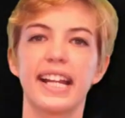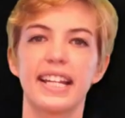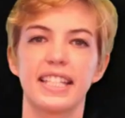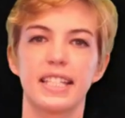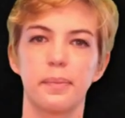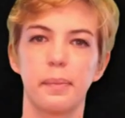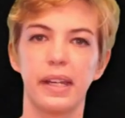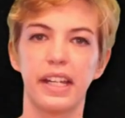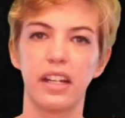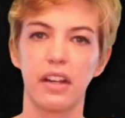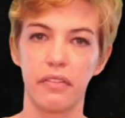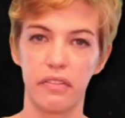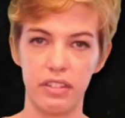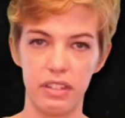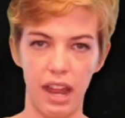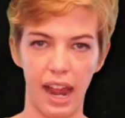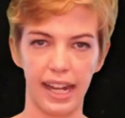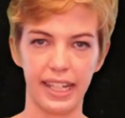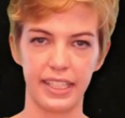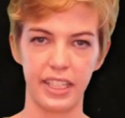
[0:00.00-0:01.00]
at a speed of
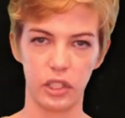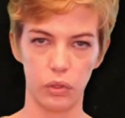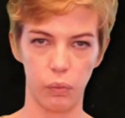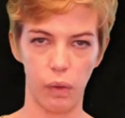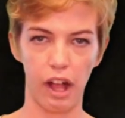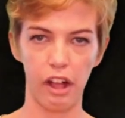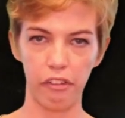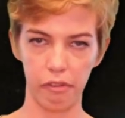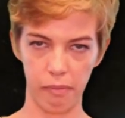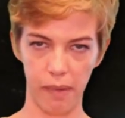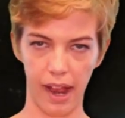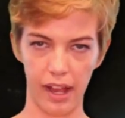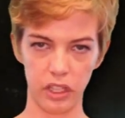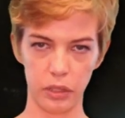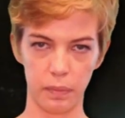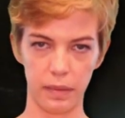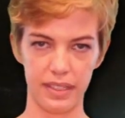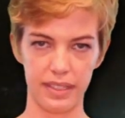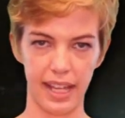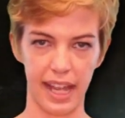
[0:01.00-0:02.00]
9 to 12
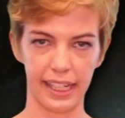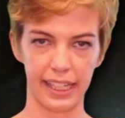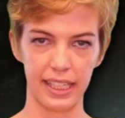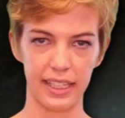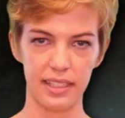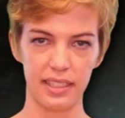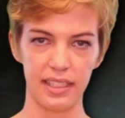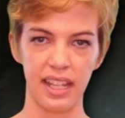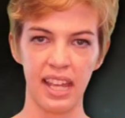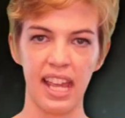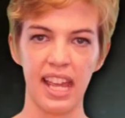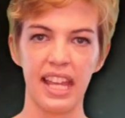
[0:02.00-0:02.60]
miles per second,